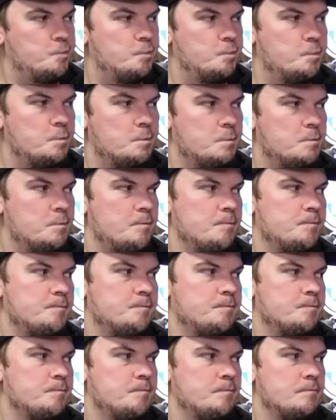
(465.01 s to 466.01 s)

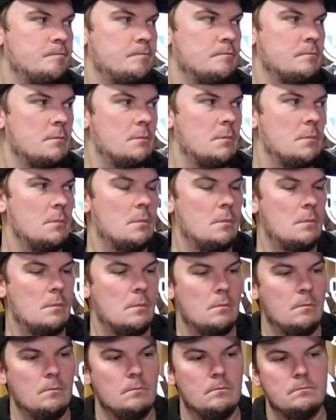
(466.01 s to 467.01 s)

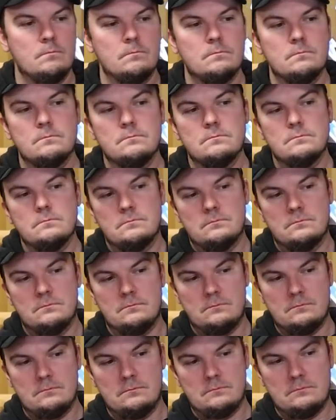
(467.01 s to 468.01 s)

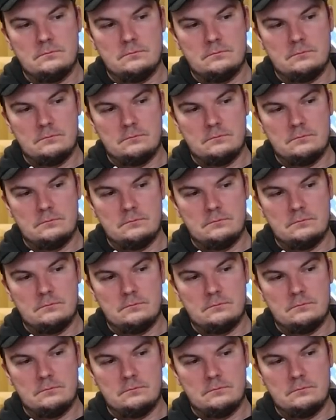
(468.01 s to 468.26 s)
(silent)